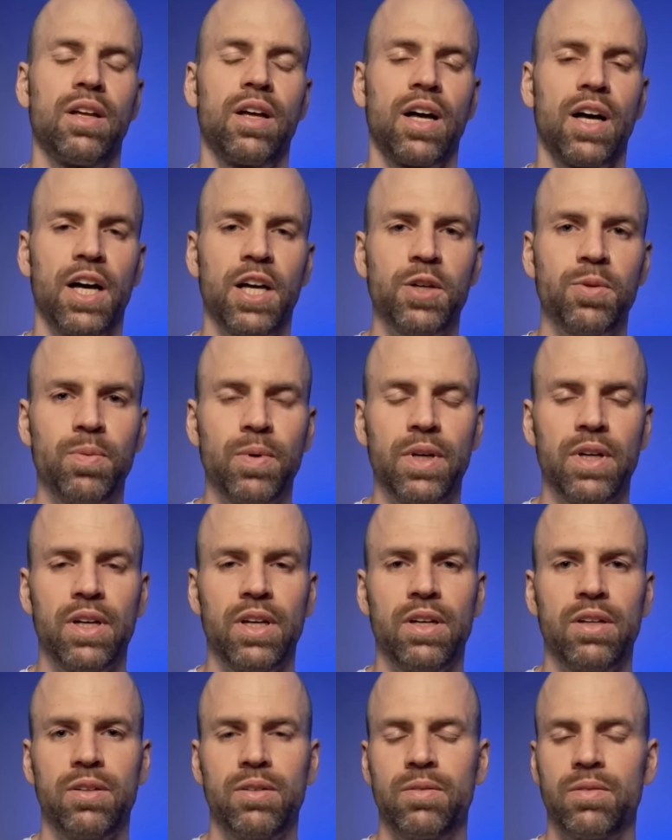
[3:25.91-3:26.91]

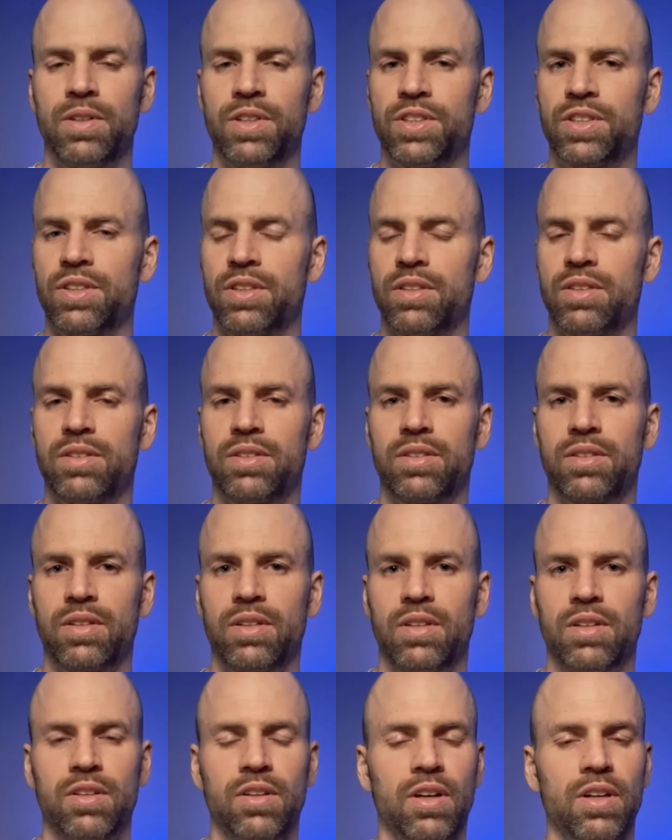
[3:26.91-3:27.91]
hardware which is
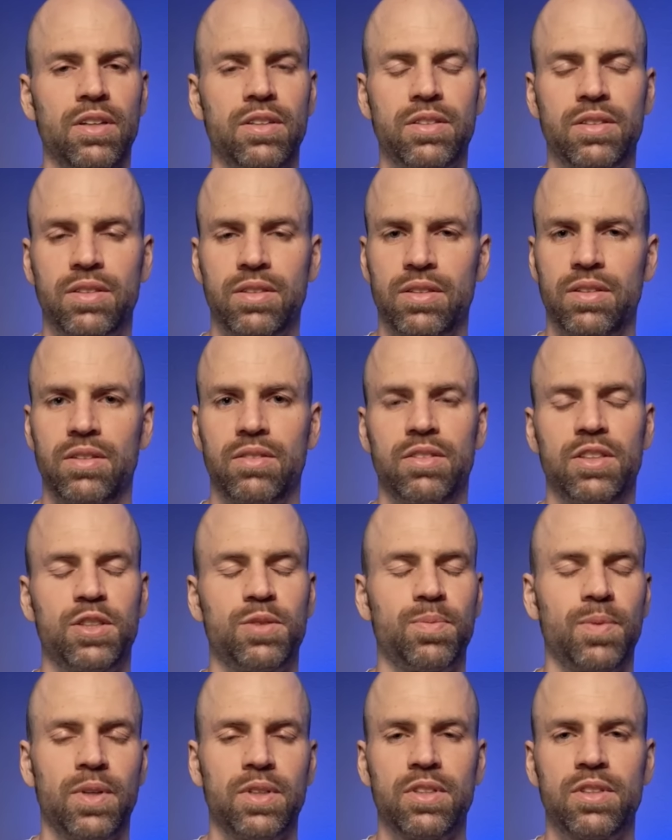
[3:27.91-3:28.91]
not
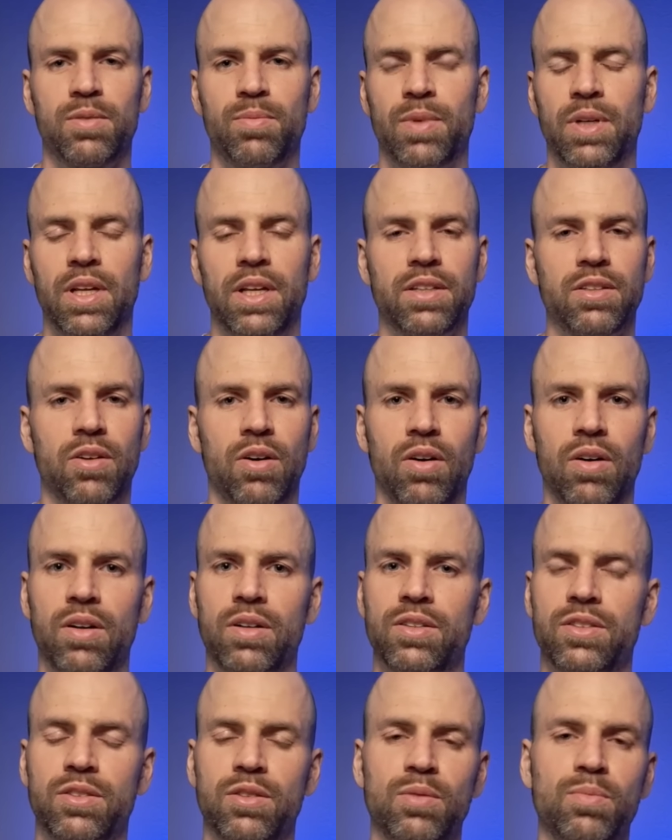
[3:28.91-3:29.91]
responsible at
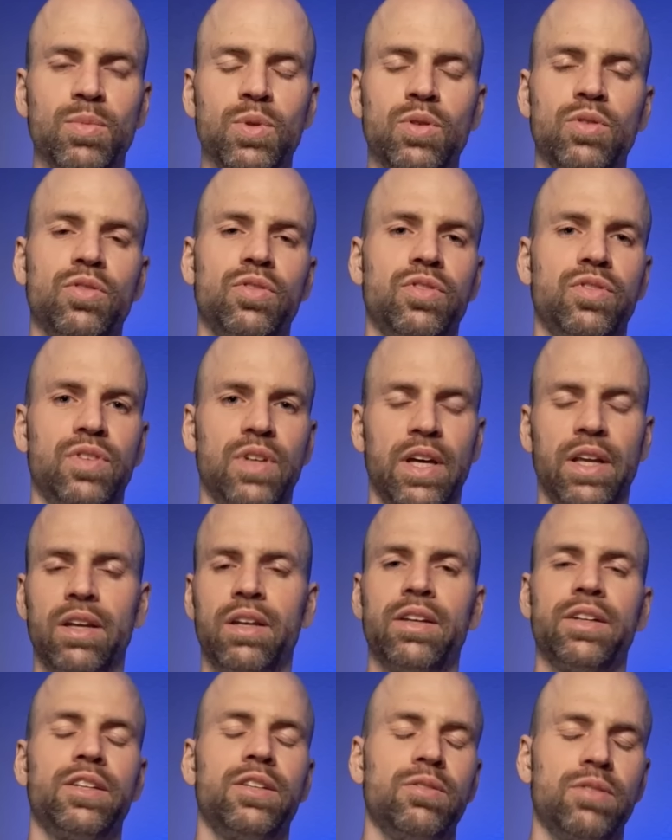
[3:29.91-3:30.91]
all to move
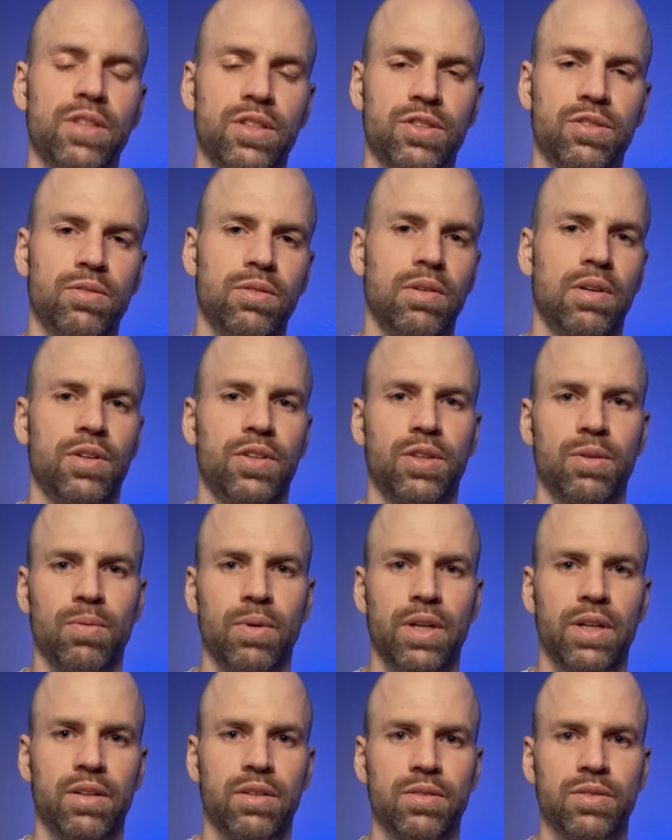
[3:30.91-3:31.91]
handling units throughout the
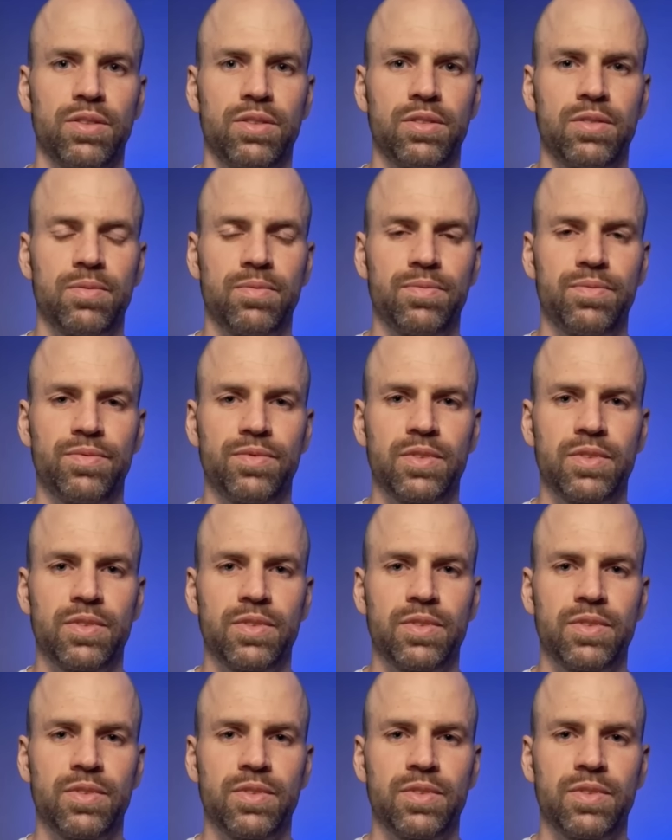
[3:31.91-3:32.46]
warehouse.